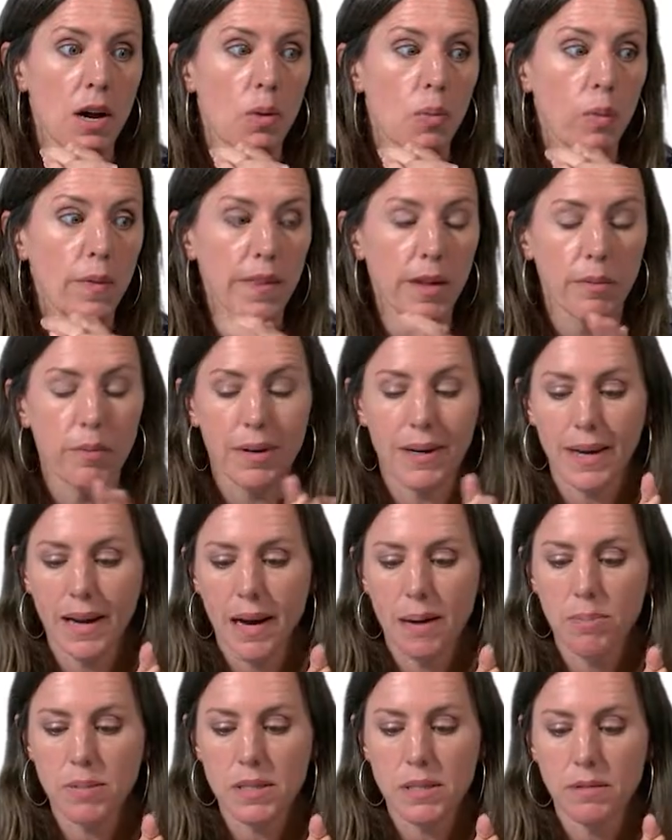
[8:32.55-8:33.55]
When there were
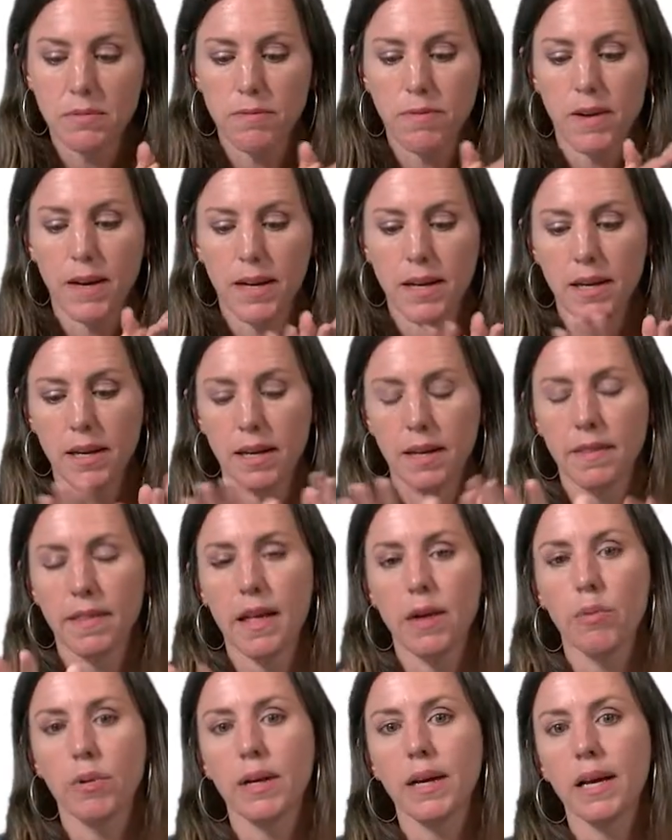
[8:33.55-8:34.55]
gaps in funding,
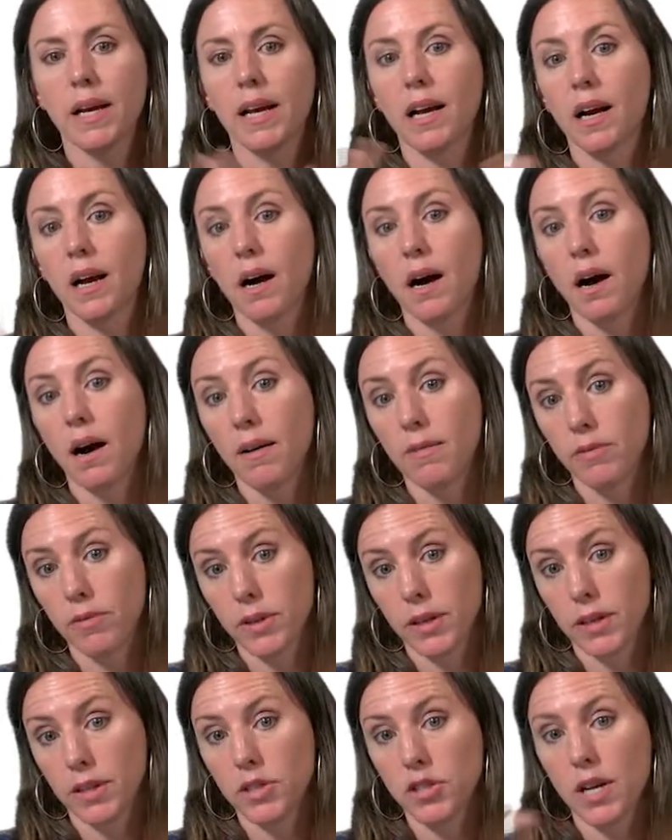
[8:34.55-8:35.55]
they were getting
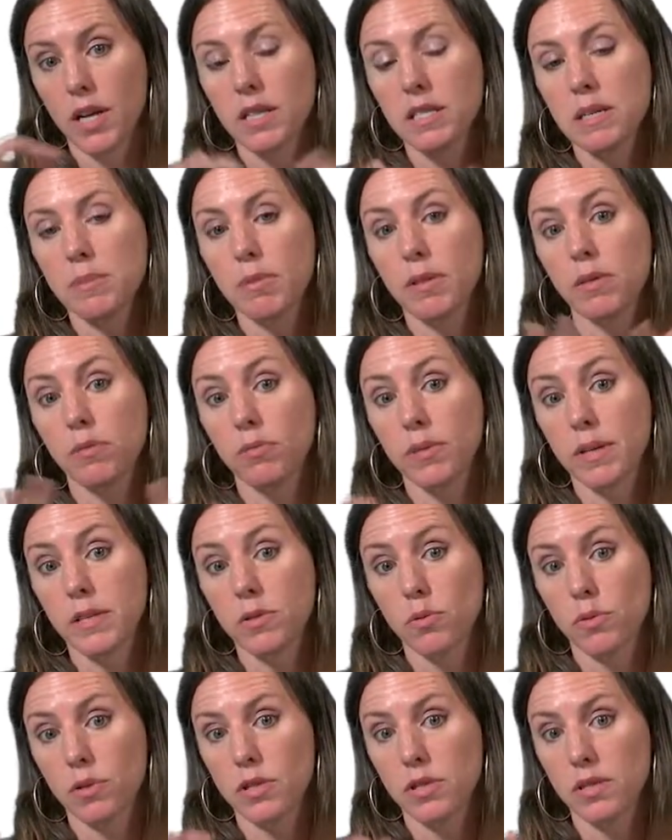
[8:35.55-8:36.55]
coverage and some of the
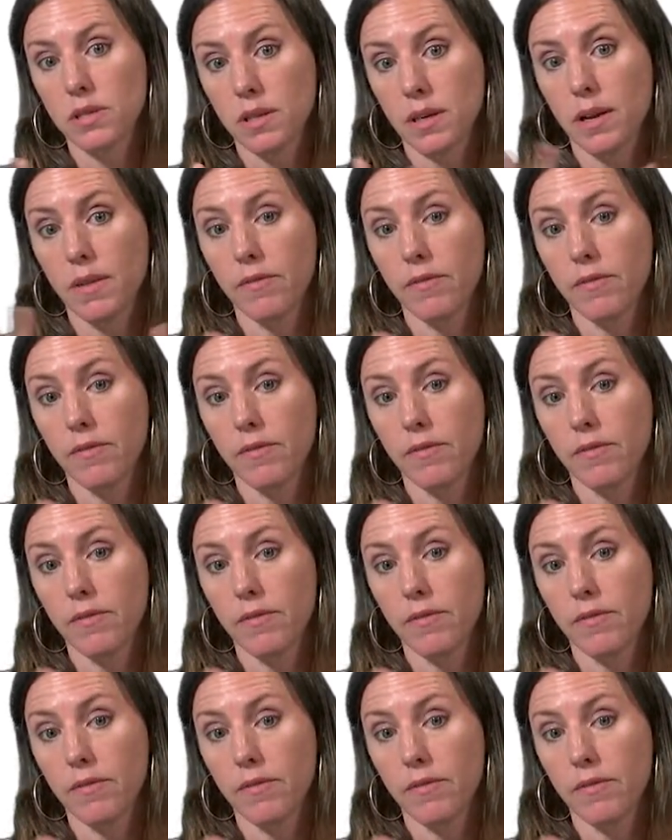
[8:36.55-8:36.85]
resources and